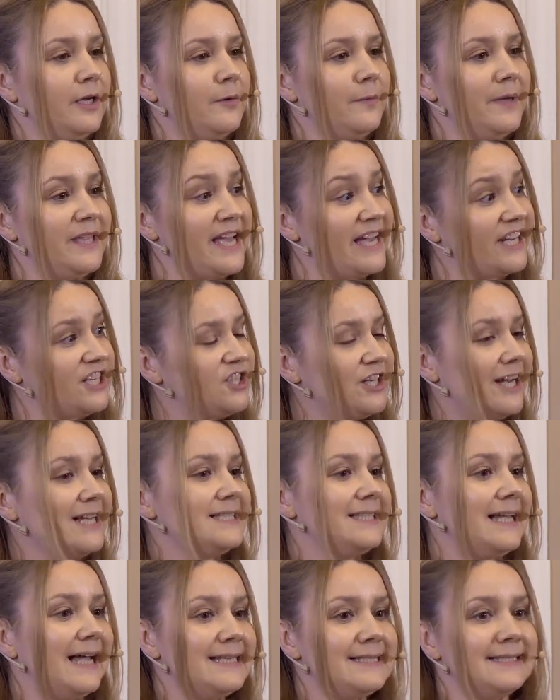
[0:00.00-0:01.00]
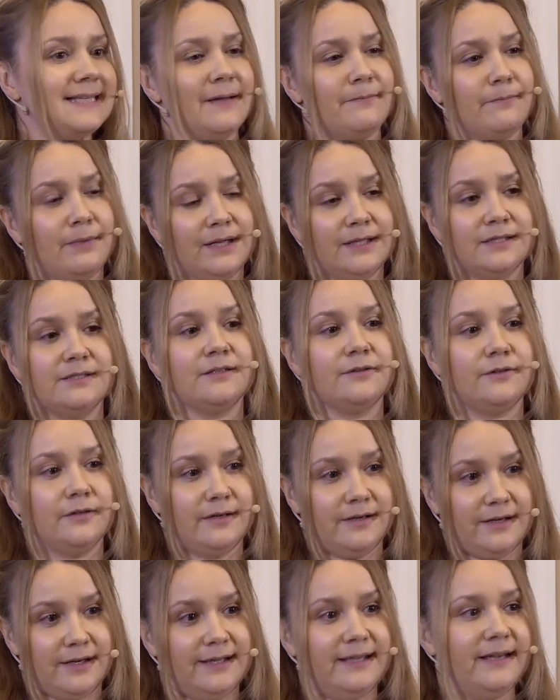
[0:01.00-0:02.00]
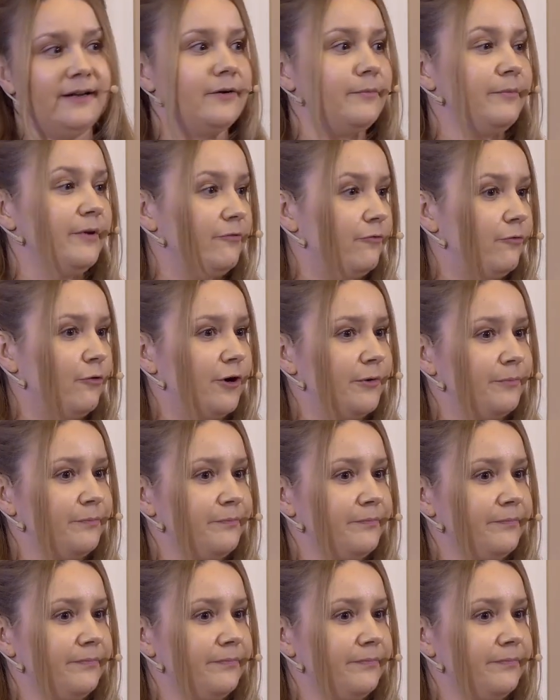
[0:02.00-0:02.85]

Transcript: which I just assembled a year before.